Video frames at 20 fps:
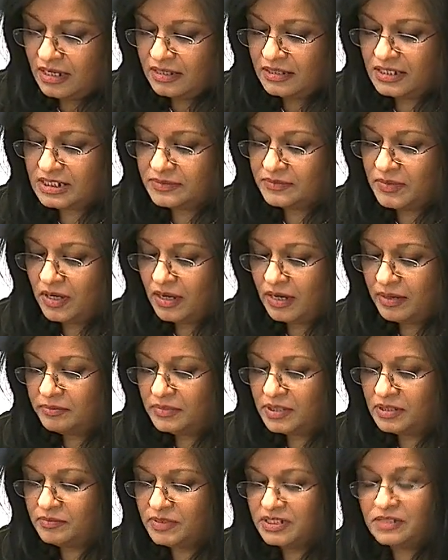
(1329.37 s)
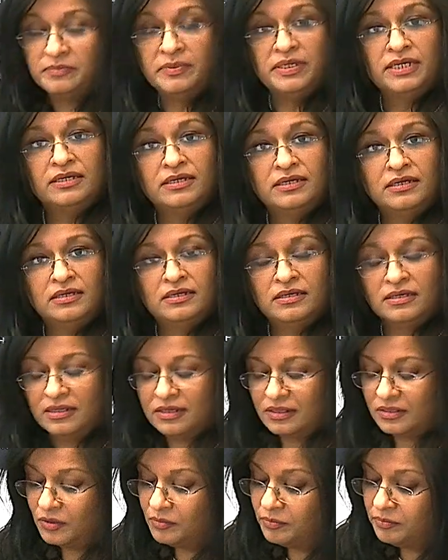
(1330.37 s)
Thus Muhammad must be
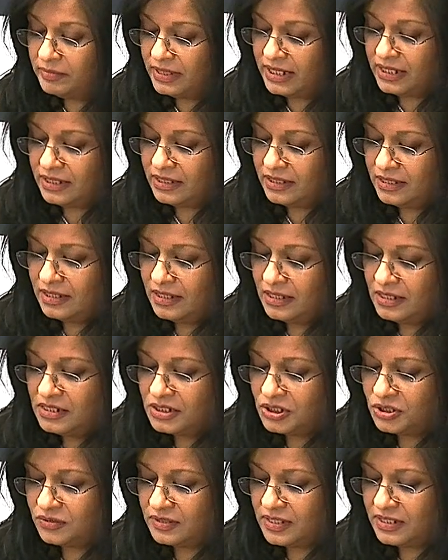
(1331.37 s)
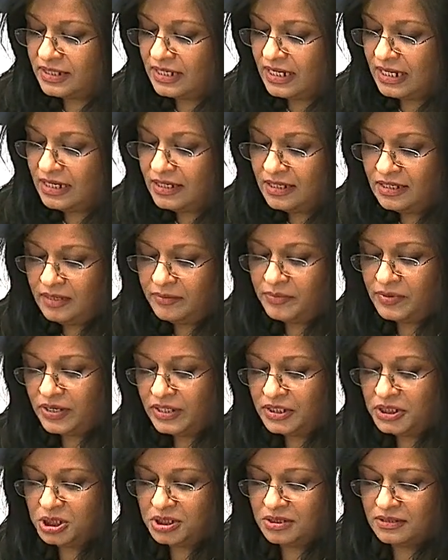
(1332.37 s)
ummi so that the
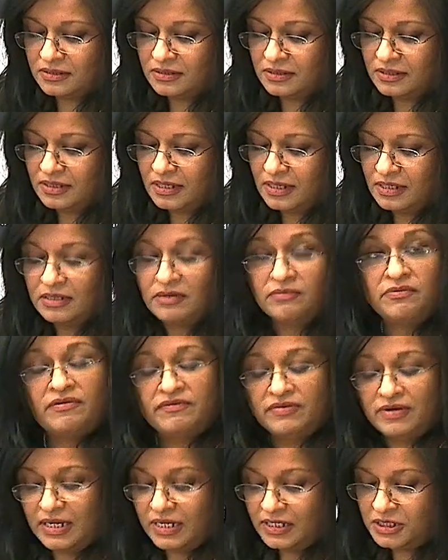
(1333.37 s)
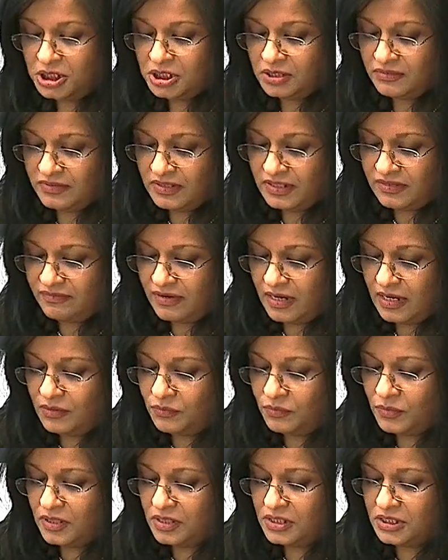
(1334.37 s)
inlibration, the revelation of the
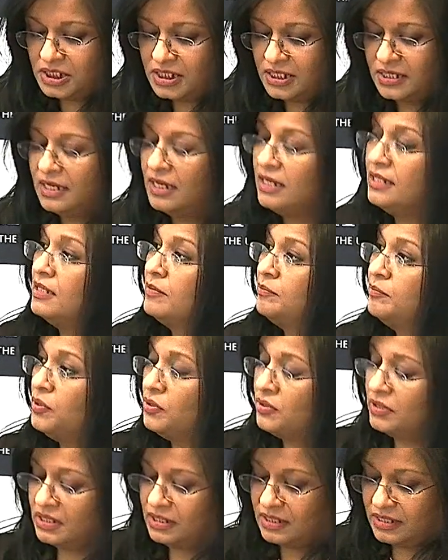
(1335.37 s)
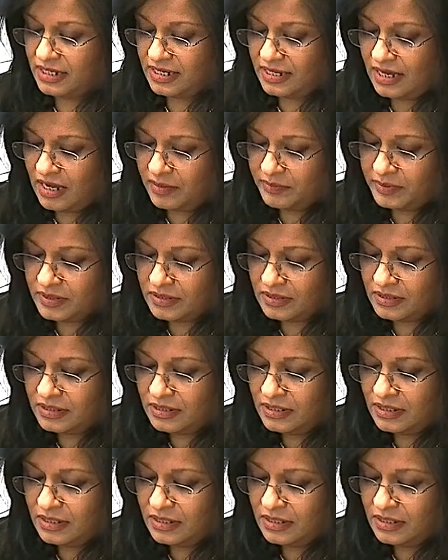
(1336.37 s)
divine word in the book can happen